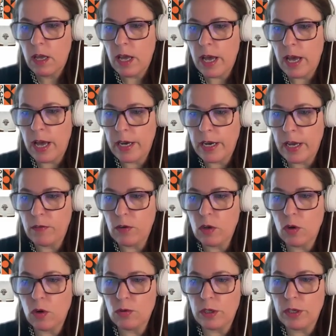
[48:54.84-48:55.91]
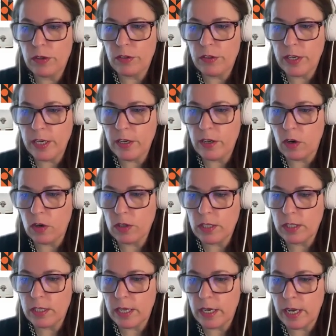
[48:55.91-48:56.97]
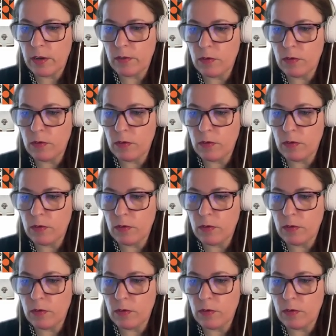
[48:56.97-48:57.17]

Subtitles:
And I will go to the three dots and I